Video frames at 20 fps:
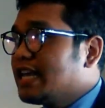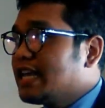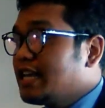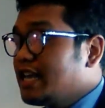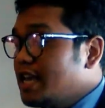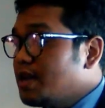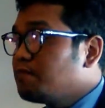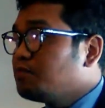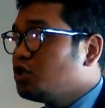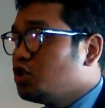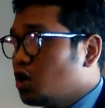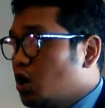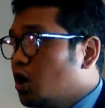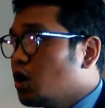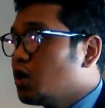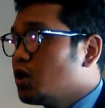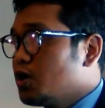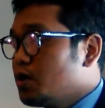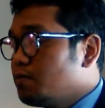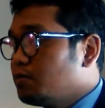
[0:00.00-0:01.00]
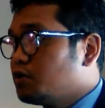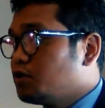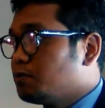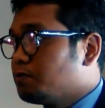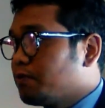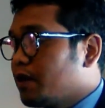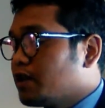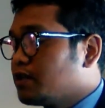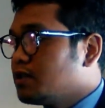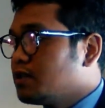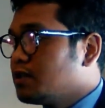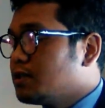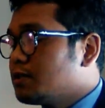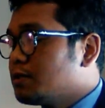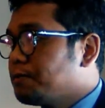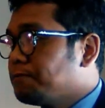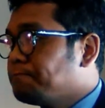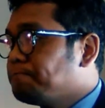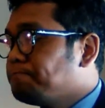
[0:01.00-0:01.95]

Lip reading: Kim Jong-un, Mr. President?